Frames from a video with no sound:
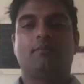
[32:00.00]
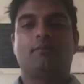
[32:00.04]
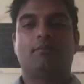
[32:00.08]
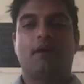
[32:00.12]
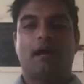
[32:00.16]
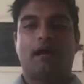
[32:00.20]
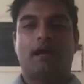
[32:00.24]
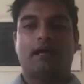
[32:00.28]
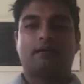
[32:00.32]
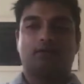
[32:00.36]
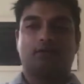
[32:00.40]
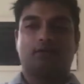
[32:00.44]

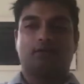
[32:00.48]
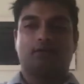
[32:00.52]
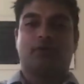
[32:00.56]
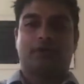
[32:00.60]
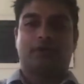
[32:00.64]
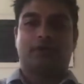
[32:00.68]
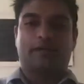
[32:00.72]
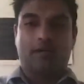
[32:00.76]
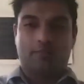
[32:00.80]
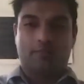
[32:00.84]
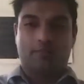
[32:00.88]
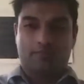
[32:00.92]
buy is
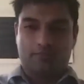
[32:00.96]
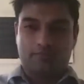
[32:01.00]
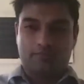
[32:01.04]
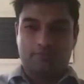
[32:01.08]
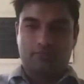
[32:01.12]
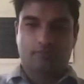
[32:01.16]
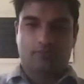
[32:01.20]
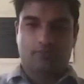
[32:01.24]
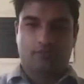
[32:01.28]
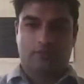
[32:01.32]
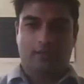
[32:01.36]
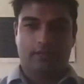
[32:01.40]
going up,
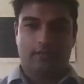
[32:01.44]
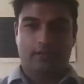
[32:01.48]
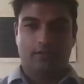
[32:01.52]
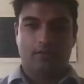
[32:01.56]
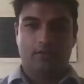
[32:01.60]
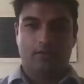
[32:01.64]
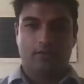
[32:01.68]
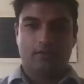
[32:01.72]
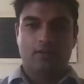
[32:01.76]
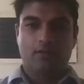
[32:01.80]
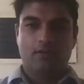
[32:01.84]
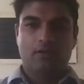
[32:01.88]
right?
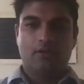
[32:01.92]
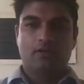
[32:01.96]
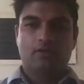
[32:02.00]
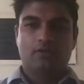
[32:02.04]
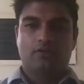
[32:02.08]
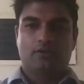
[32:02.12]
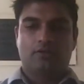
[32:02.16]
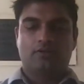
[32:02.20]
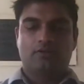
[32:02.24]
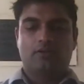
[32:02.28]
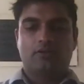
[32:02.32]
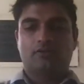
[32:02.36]

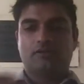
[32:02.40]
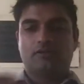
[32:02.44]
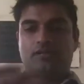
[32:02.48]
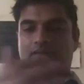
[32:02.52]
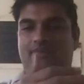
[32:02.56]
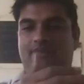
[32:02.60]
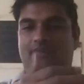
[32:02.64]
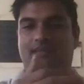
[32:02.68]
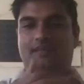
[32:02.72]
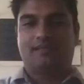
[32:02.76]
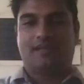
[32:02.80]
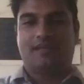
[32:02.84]
So using
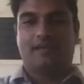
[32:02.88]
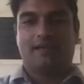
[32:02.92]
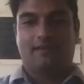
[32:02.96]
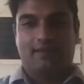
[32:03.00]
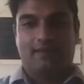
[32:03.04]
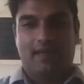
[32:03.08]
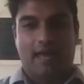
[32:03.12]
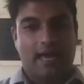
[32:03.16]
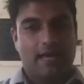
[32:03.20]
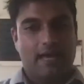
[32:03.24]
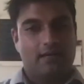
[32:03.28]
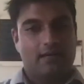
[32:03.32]
things like
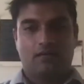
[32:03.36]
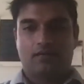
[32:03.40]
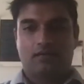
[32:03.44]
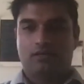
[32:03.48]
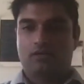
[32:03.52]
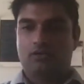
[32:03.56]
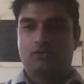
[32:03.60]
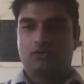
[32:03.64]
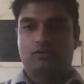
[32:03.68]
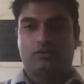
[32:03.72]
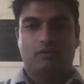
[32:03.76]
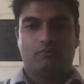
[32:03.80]
that
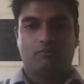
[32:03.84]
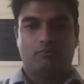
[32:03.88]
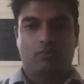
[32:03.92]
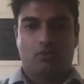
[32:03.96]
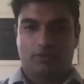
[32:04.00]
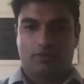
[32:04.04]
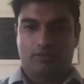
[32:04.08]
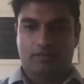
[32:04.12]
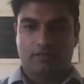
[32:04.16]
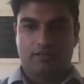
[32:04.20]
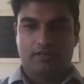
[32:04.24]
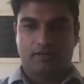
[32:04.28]
hugely
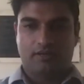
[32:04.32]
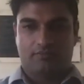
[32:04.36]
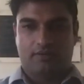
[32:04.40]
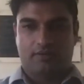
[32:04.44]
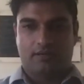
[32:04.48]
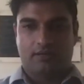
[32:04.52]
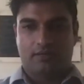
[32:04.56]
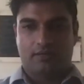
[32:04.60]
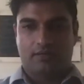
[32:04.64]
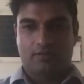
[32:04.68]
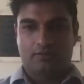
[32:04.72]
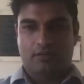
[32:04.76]
important in
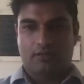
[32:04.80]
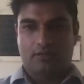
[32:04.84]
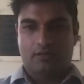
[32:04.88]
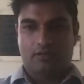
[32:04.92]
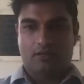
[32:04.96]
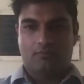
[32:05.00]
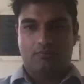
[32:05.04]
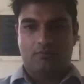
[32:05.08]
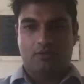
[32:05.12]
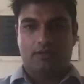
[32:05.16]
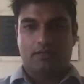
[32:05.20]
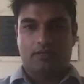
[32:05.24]
defining your
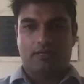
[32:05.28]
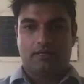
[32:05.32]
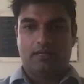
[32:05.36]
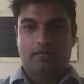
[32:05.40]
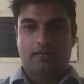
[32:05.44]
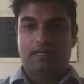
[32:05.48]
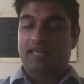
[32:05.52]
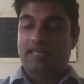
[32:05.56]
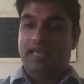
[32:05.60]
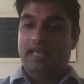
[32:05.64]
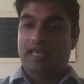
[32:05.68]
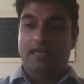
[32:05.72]
target market.
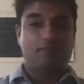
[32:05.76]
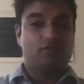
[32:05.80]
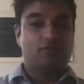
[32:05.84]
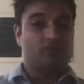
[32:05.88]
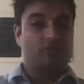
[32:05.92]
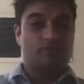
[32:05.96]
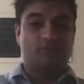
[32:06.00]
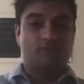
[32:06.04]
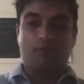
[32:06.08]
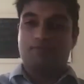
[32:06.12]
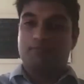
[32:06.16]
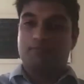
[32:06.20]
It can't
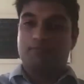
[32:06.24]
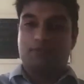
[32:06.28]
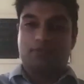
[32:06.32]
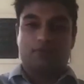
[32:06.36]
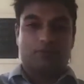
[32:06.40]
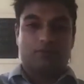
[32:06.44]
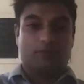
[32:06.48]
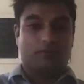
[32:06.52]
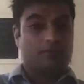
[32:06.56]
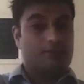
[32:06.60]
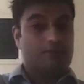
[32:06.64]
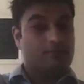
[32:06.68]
just be
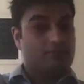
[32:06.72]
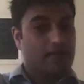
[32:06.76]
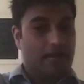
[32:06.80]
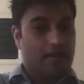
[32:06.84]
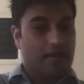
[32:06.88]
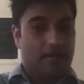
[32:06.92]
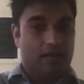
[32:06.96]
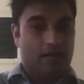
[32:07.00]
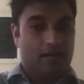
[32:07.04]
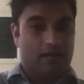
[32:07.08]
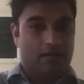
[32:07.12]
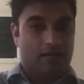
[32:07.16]

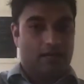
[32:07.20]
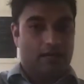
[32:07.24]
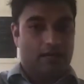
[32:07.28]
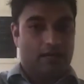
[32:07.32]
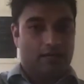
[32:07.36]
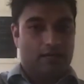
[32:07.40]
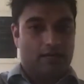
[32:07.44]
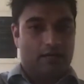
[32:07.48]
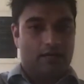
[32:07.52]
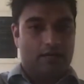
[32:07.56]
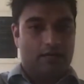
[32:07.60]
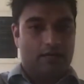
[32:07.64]
purely uh,
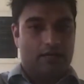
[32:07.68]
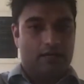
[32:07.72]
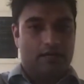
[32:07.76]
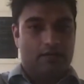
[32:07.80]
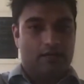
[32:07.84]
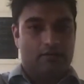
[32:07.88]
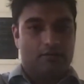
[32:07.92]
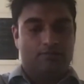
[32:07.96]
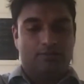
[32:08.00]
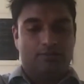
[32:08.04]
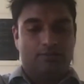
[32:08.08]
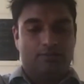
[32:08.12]

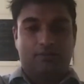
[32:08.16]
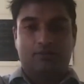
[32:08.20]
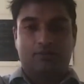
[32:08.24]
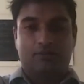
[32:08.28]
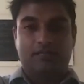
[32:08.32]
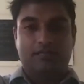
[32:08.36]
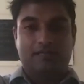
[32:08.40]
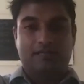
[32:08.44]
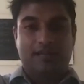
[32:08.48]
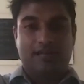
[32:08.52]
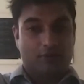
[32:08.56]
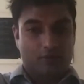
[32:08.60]
uh,
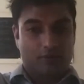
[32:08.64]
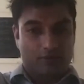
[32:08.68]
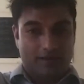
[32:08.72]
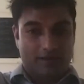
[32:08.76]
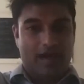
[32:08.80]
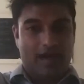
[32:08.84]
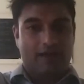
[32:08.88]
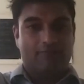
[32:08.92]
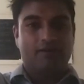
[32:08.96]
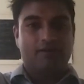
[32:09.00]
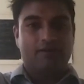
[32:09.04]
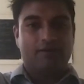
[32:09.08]
purely
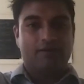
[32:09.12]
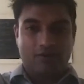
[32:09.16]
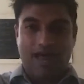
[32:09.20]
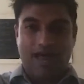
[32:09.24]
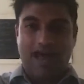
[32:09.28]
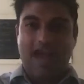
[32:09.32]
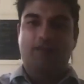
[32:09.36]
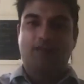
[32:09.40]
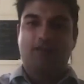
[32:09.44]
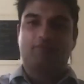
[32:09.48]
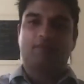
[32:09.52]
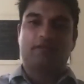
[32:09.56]
demographic. You
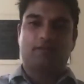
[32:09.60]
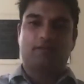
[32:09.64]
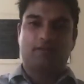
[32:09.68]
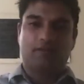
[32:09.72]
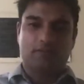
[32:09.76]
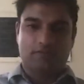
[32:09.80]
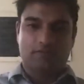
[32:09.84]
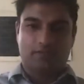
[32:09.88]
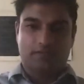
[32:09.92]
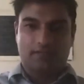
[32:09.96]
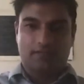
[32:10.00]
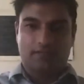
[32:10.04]
have to
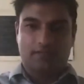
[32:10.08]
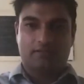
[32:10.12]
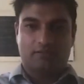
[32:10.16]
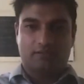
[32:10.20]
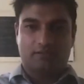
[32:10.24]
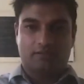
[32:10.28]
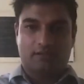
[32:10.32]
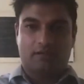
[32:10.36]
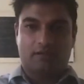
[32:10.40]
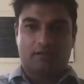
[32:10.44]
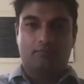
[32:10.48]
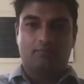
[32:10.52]
include things
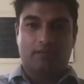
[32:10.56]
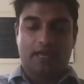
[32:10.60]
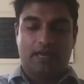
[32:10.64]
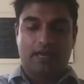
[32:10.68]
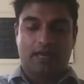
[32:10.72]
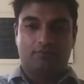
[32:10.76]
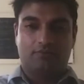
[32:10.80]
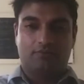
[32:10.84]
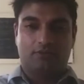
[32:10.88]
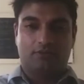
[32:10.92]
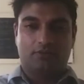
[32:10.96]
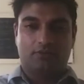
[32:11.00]
that are
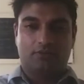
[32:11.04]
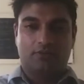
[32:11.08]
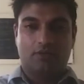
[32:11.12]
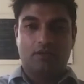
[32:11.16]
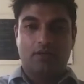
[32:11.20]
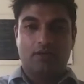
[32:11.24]
behavioral.